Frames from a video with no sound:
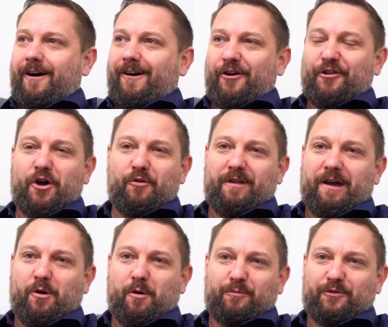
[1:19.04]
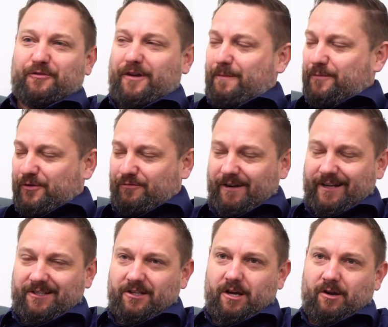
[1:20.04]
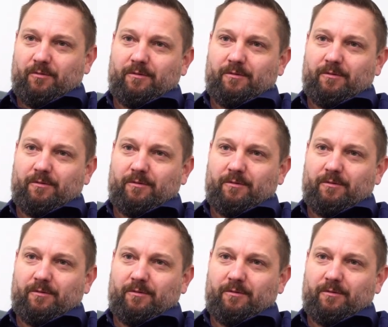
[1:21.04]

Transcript: I know now I'm just ready to go.